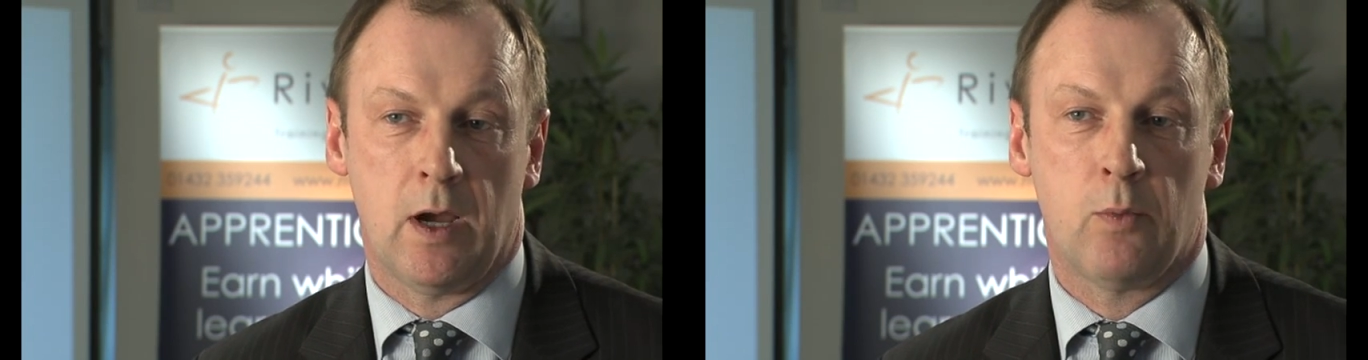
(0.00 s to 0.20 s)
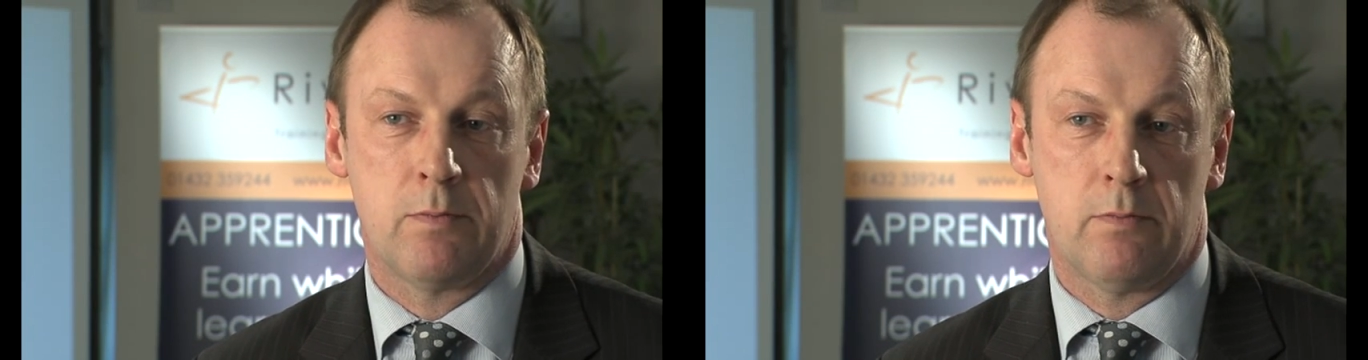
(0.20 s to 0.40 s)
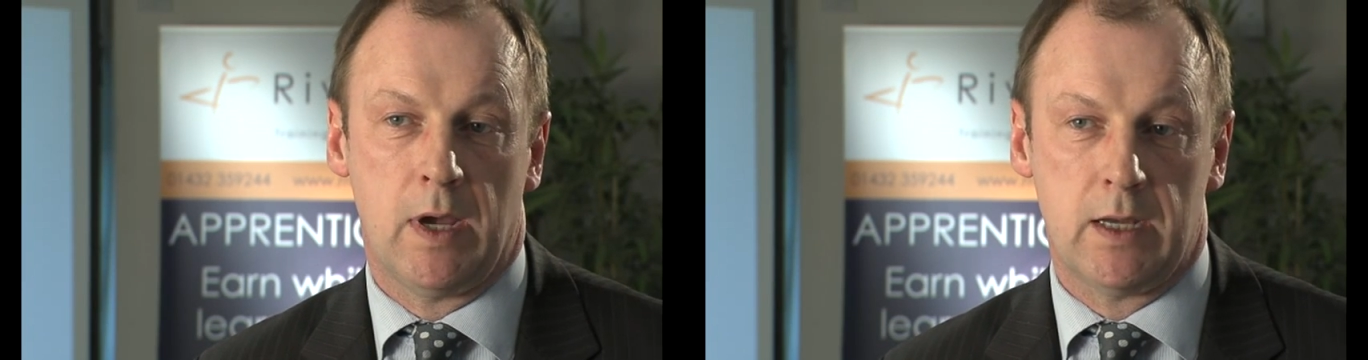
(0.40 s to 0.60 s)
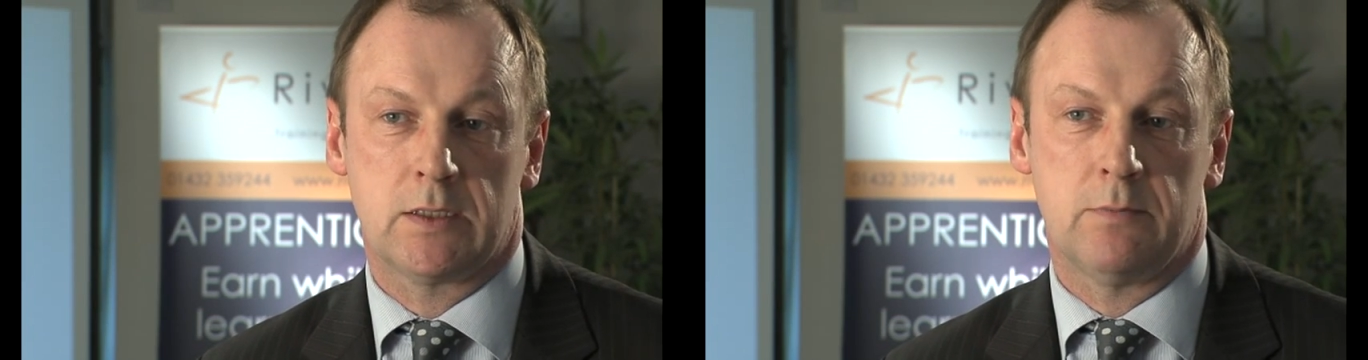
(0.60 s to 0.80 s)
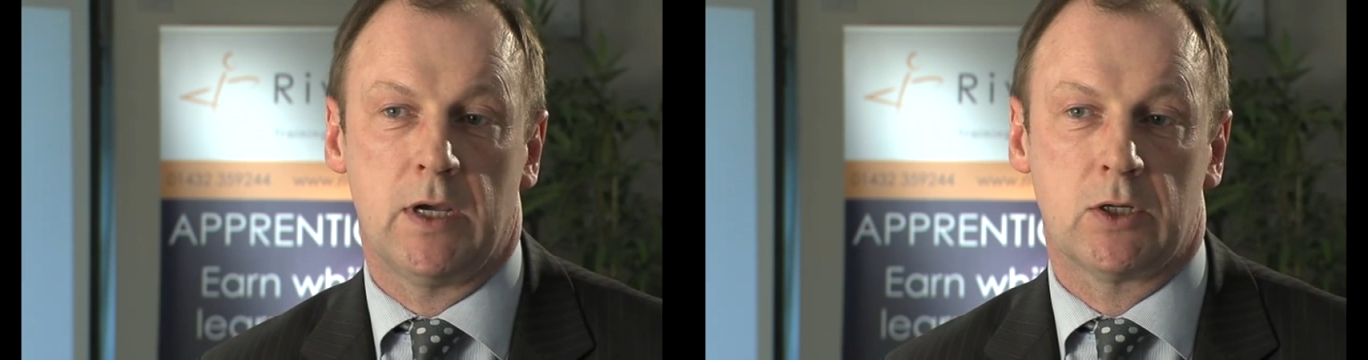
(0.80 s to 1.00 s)
and we had
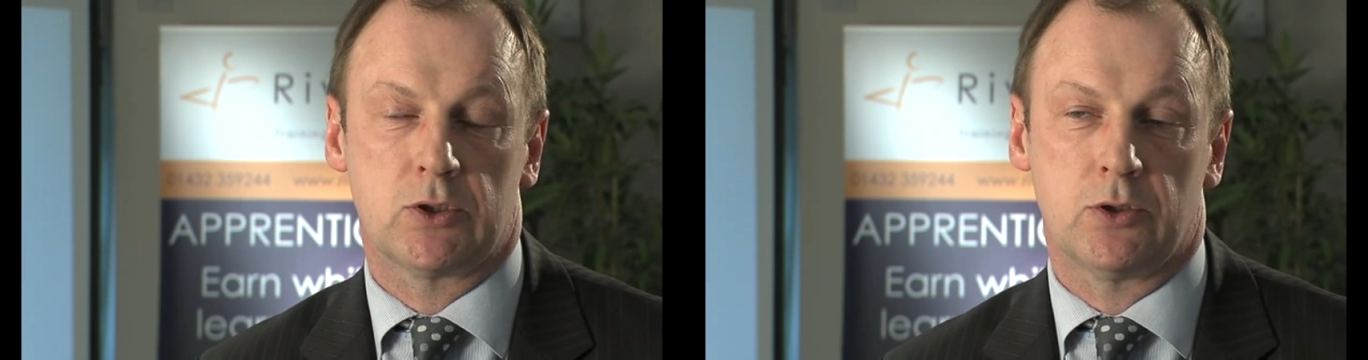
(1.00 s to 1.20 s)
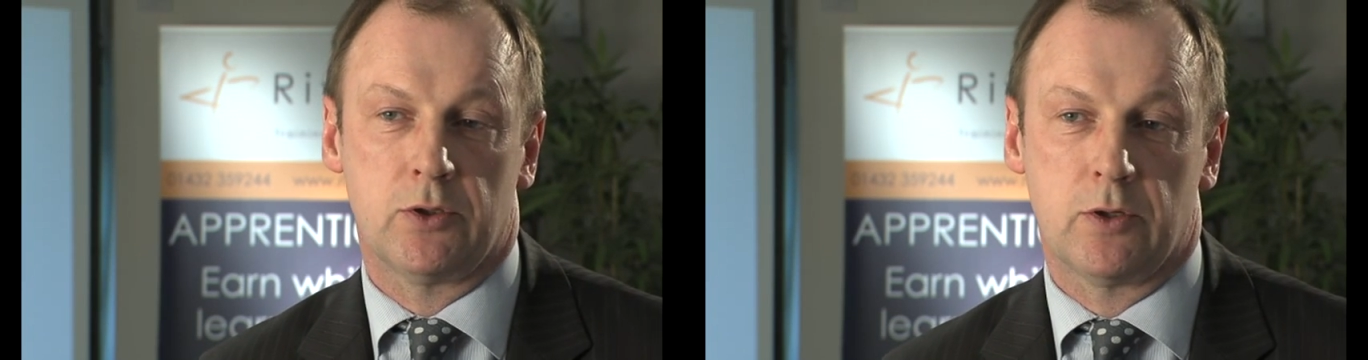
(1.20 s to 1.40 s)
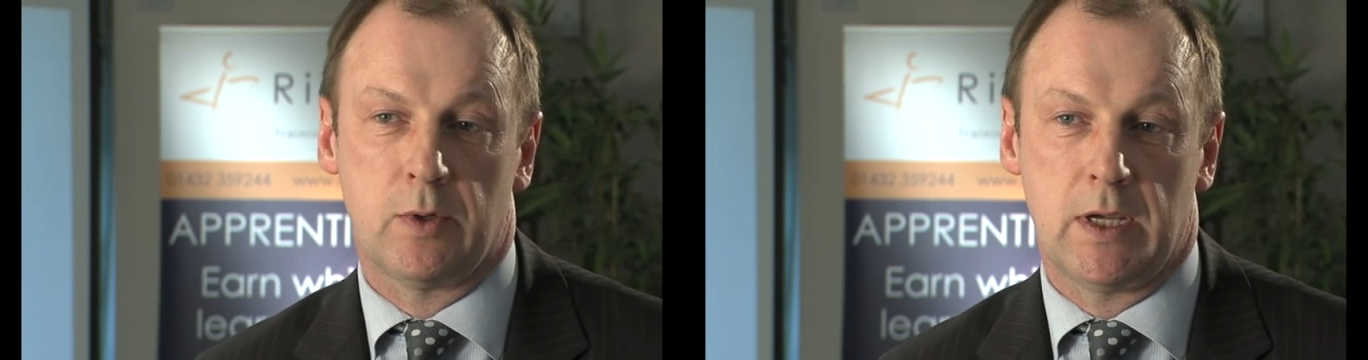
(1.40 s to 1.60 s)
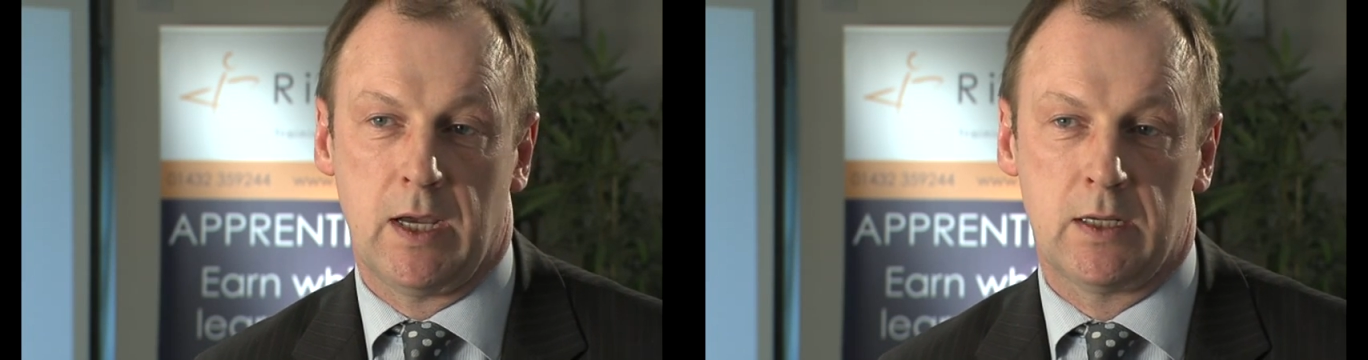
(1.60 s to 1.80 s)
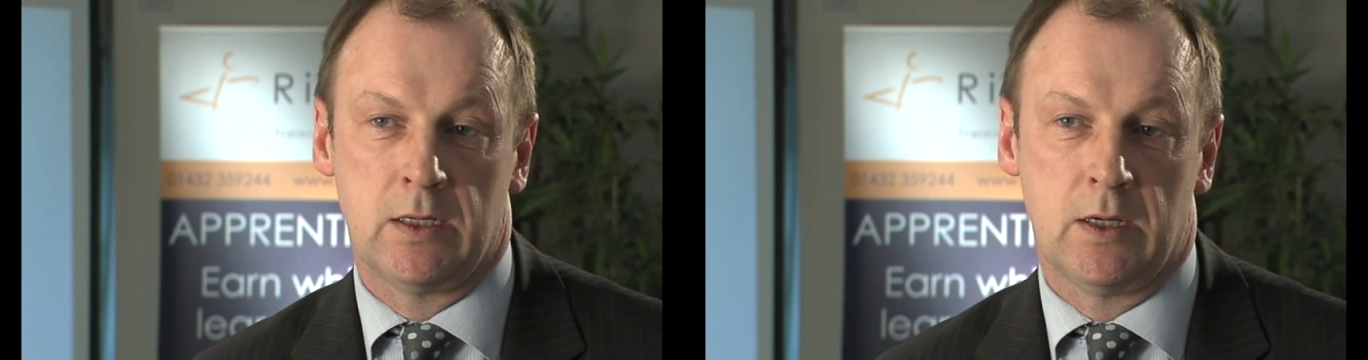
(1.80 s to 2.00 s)
to make sure that we
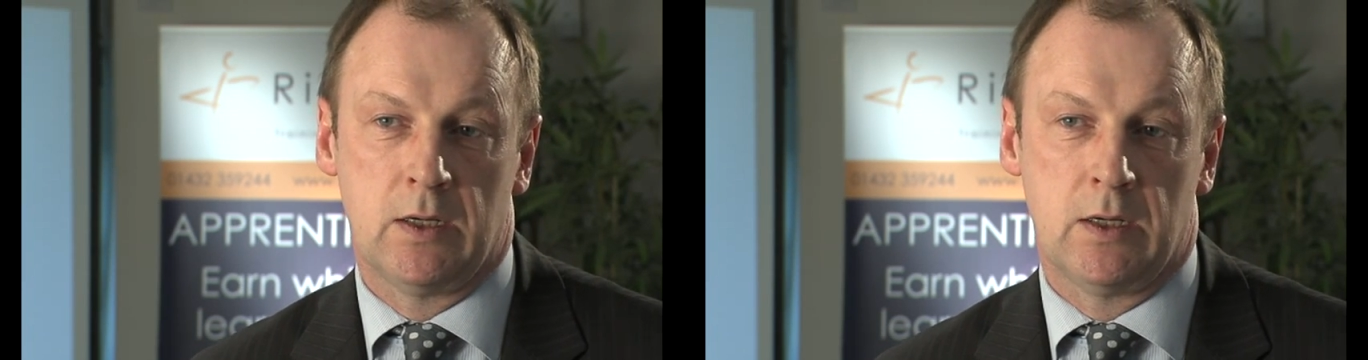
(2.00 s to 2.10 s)
had